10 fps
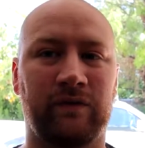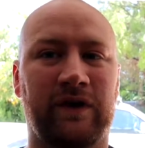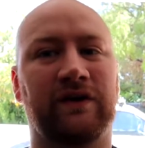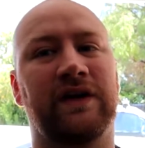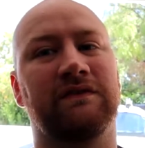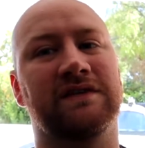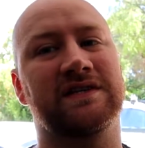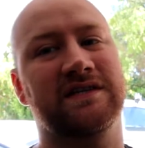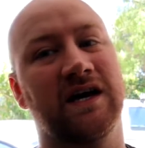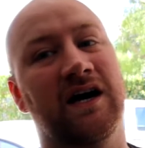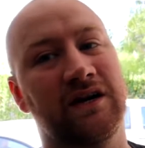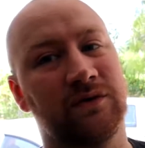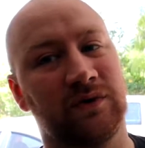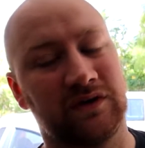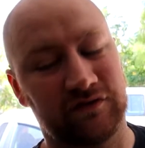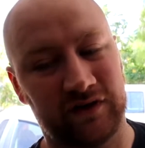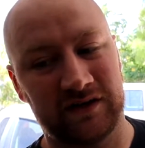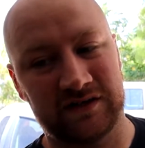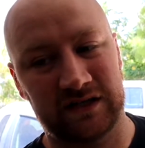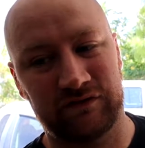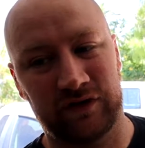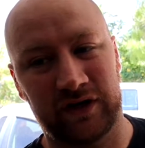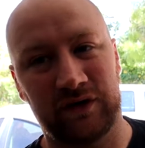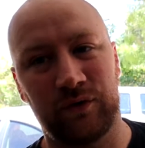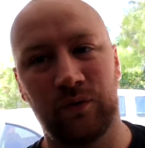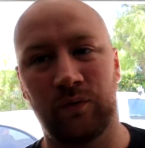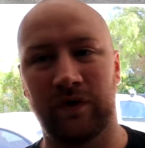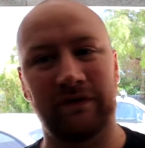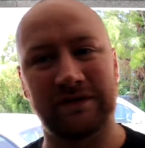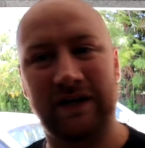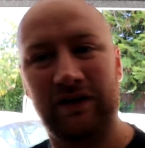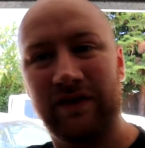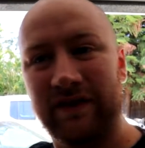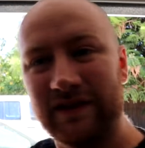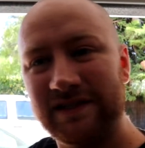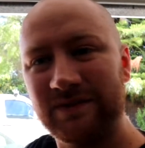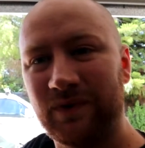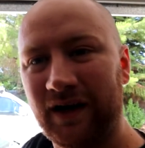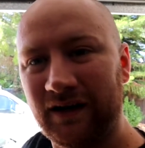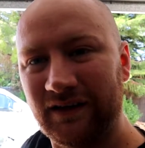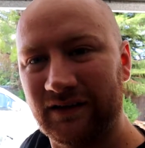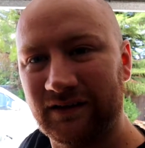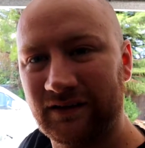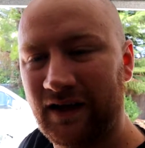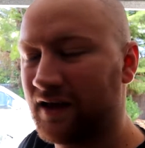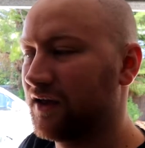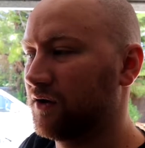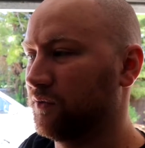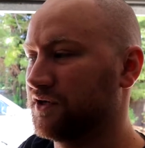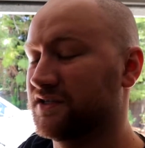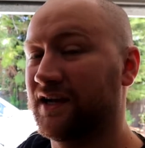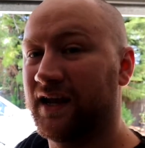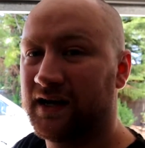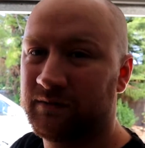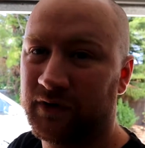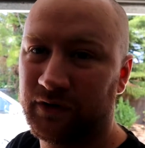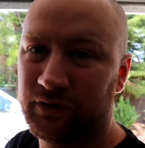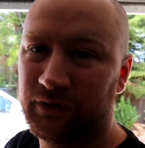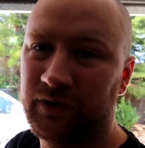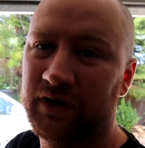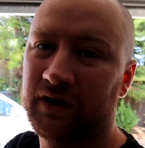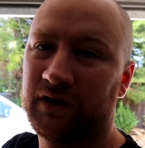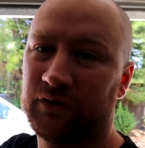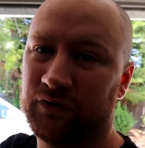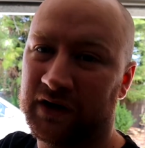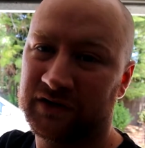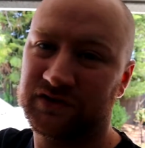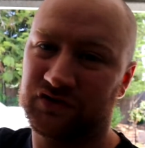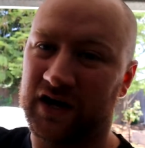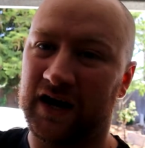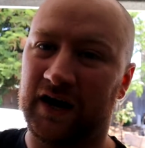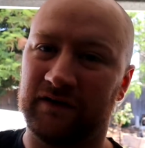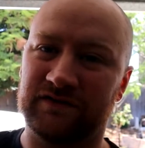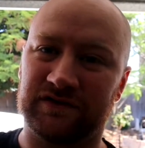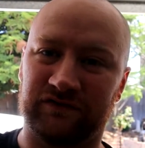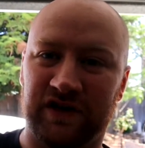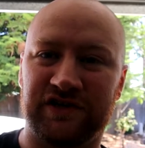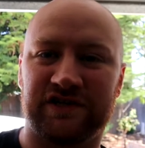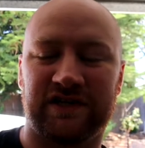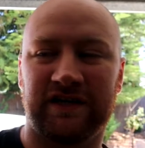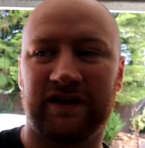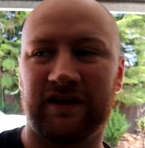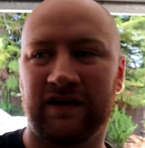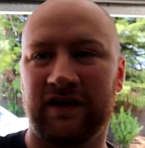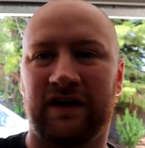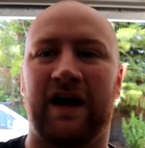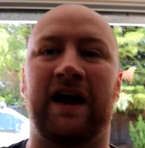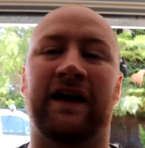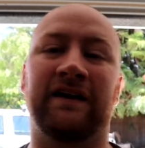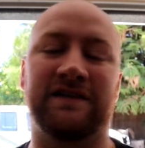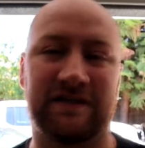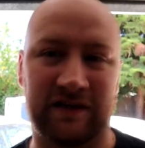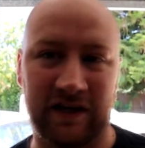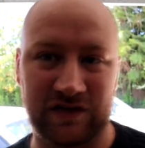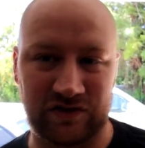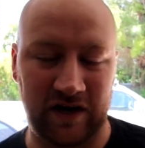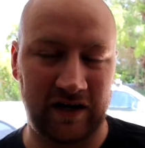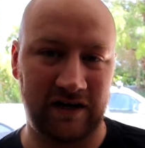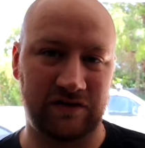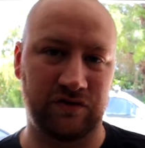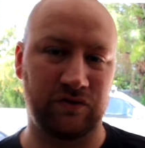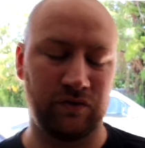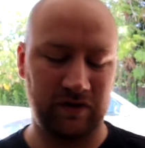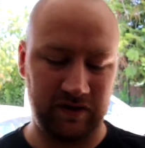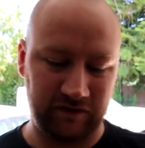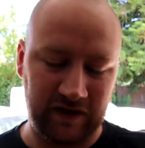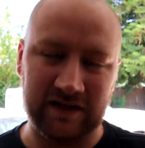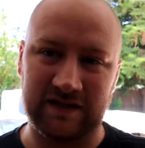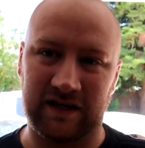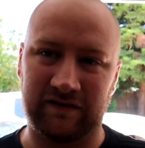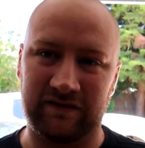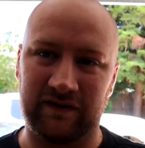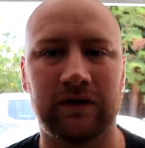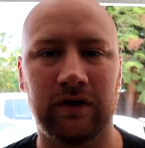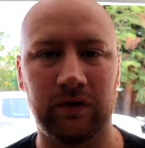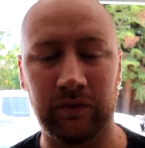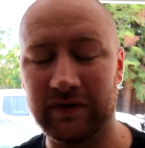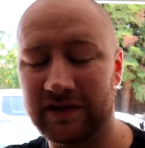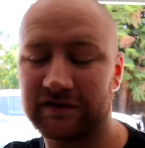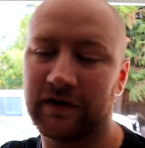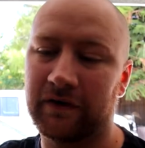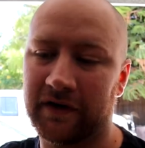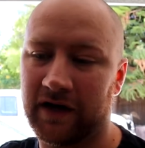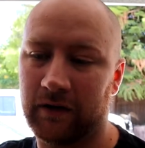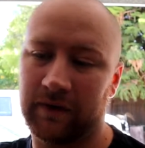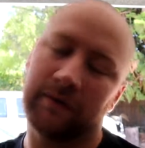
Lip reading: where I could even start doing the fun stuff on it. Whereas I got this one, which is a later model, runs, drives, registered, and I can get straight into the fun stuff. With this Falcon, I'll be